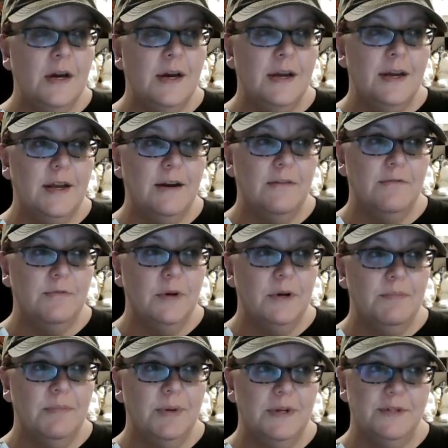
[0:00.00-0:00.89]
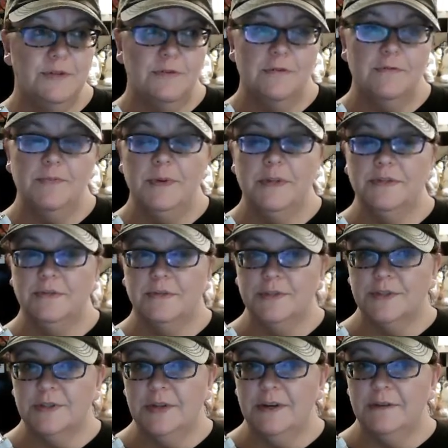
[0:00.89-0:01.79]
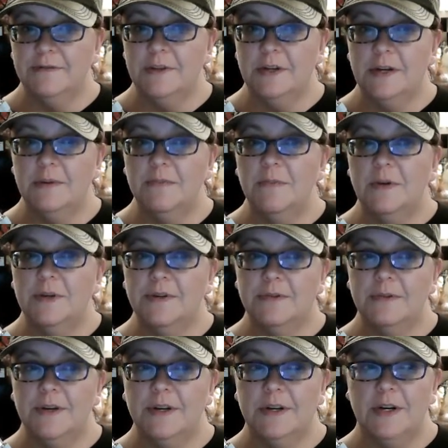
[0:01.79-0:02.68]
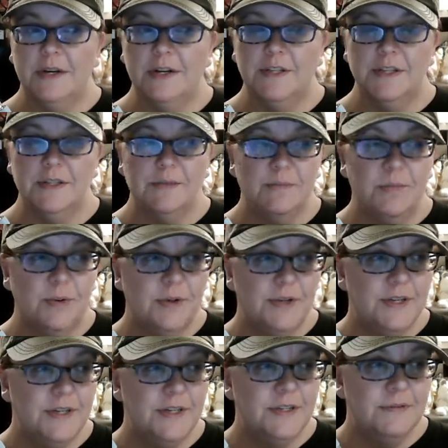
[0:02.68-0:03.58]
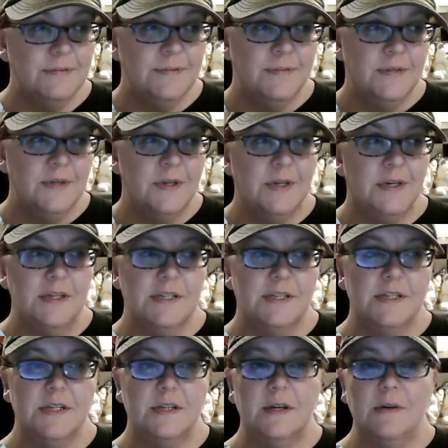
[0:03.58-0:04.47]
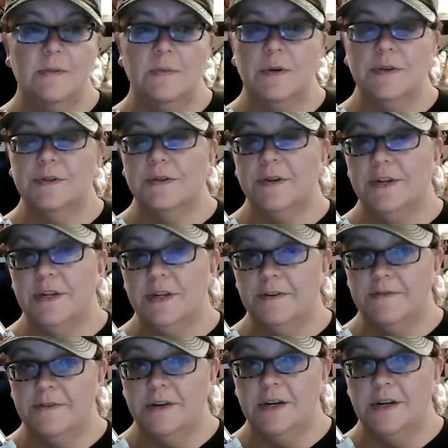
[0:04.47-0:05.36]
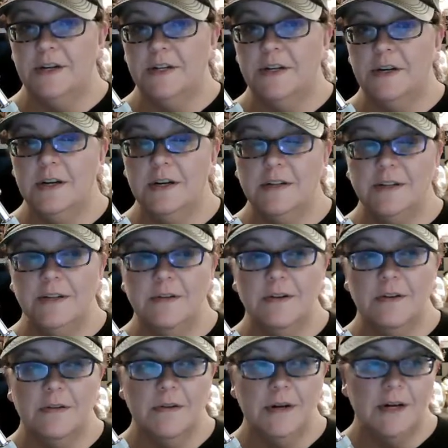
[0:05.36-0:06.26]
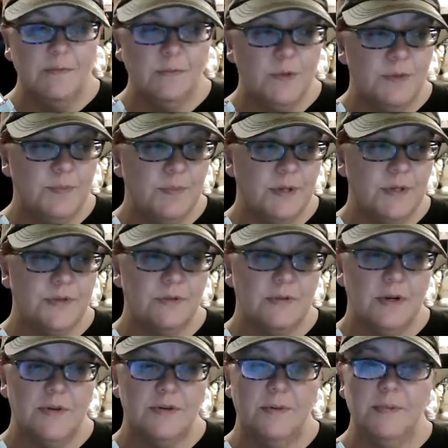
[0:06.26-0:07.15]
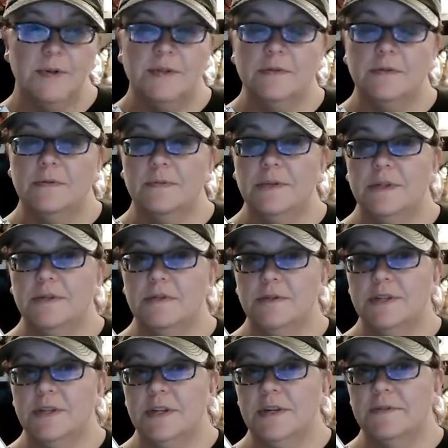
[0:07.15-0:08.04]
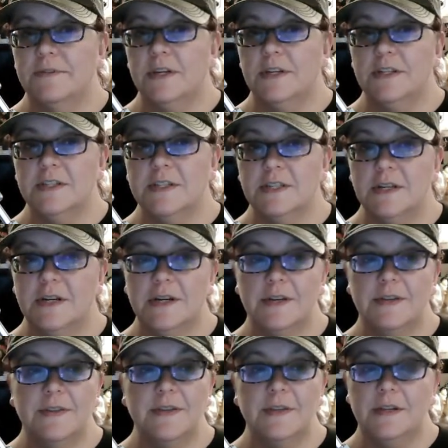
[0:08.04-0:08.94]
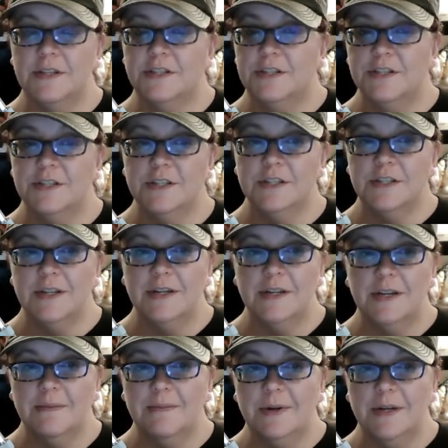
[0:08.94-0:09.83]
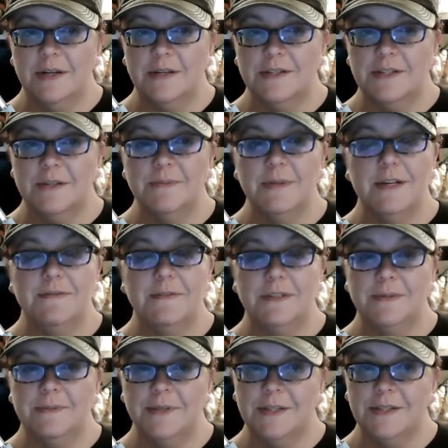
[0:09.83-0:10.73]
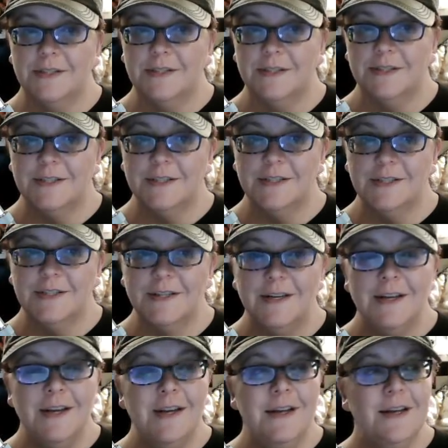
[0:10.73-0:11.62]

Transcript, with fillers: I have one bundle of bundles left. I'm wondering, I didn't play it. I said, I'm wondering if I, you know, I have one bundle, all the bundle of bundles left. I said, I think I should just take that back because I'm having a panic attack.